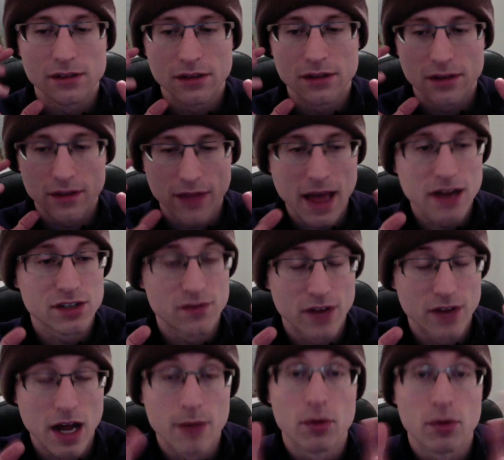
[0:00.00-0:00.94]
that is
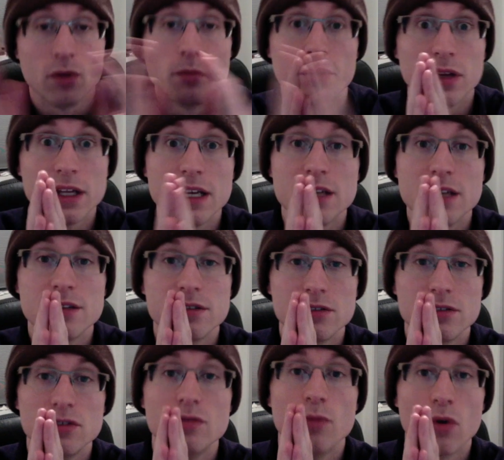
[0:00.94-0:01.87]
phenomenal. Please
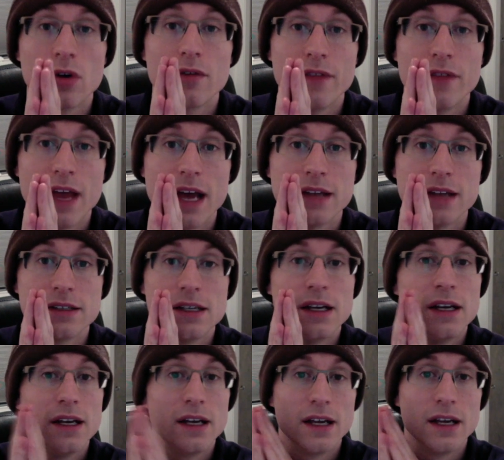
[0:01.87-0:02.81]
do more of that
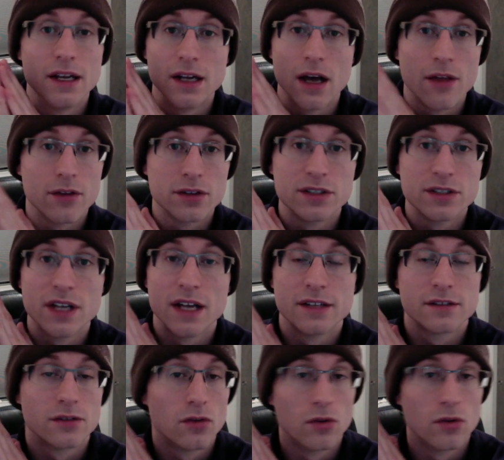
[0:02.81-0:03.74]
in other
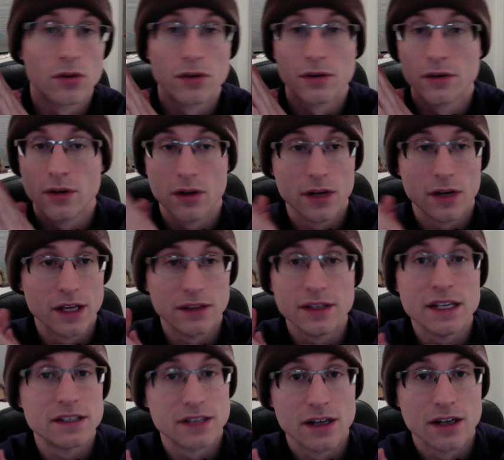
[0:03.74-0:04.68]
sets, or at
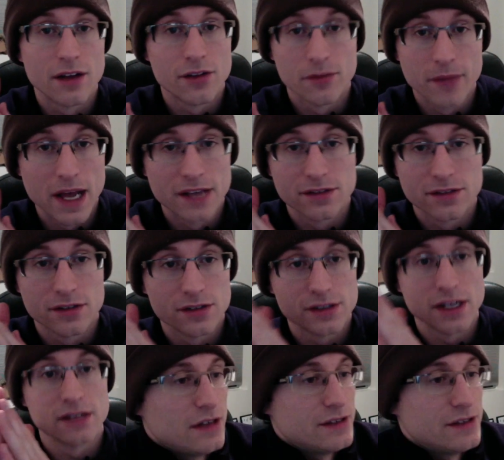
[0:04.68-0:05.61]
least in other master
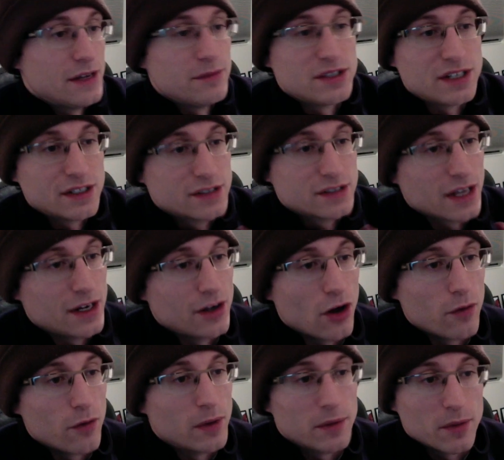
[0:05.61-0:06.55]
sets. I'm just excited to
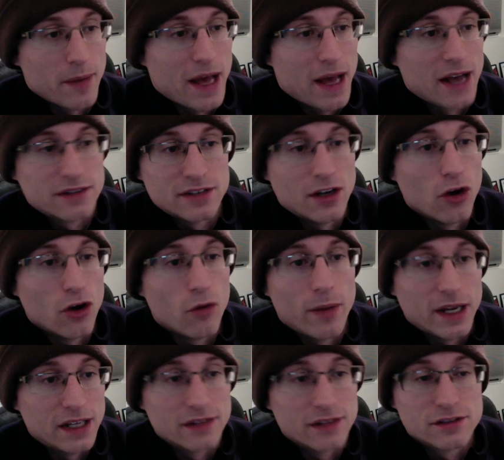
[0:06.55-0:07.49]
open up the packs and hope
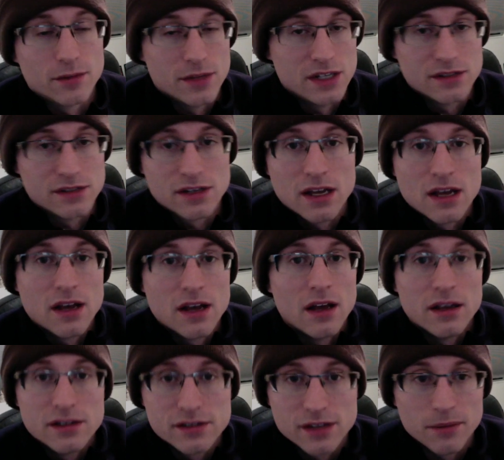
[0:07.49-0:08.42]
I get some of these
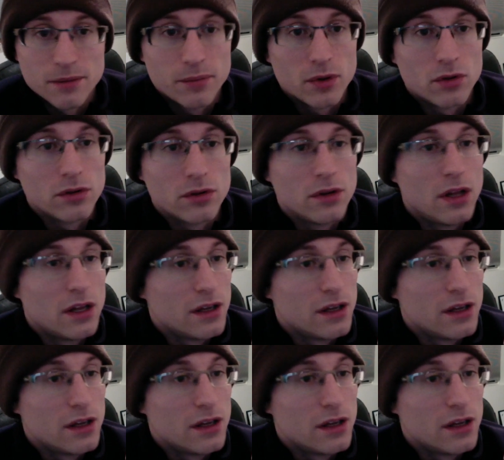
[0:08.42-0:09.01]
simple,